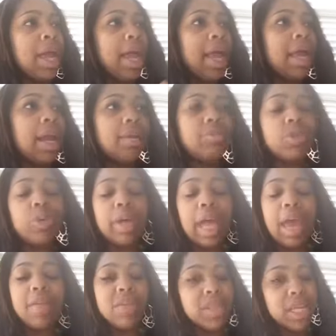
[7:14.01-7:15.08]
and I'm doing
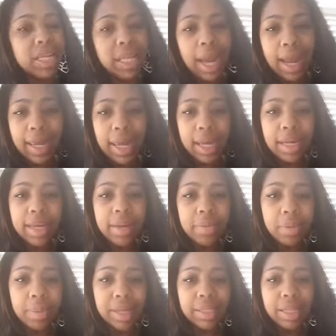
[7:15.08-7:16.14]
everything that I can to keep
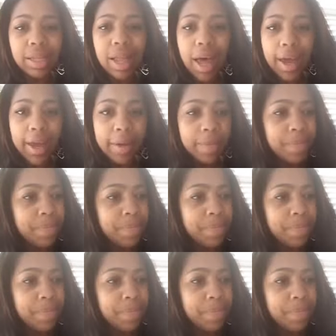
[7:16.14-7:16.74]
them as a client.